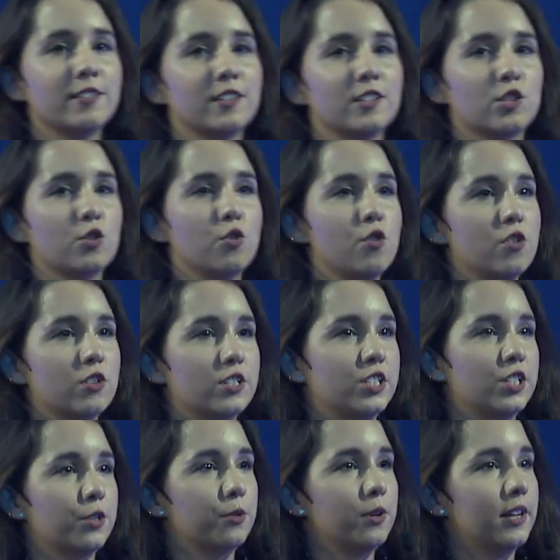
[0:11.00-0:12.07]
to talk
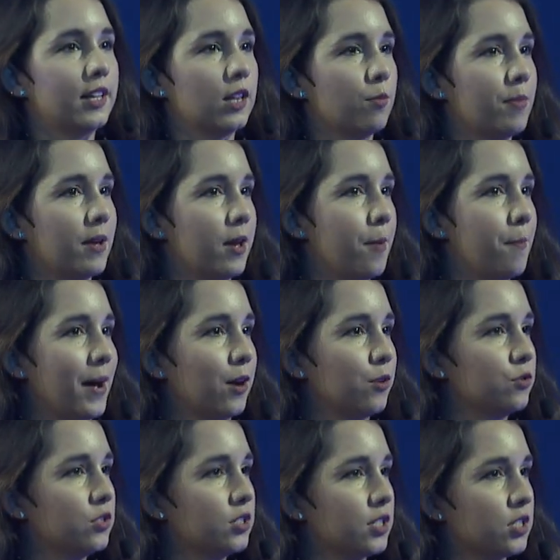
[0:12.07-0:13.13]
to you a little bit
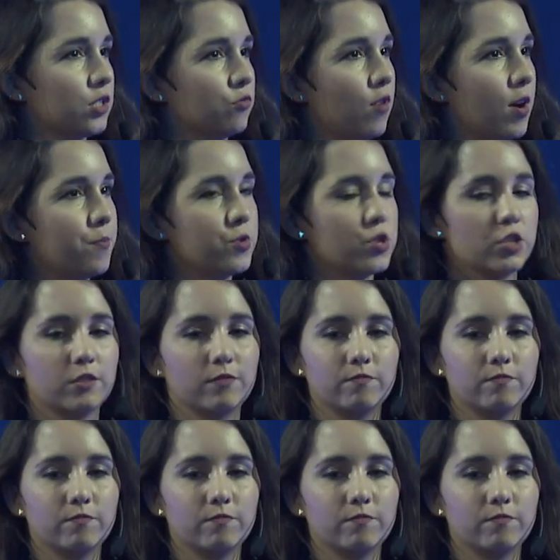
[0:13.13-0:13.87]
about disruption.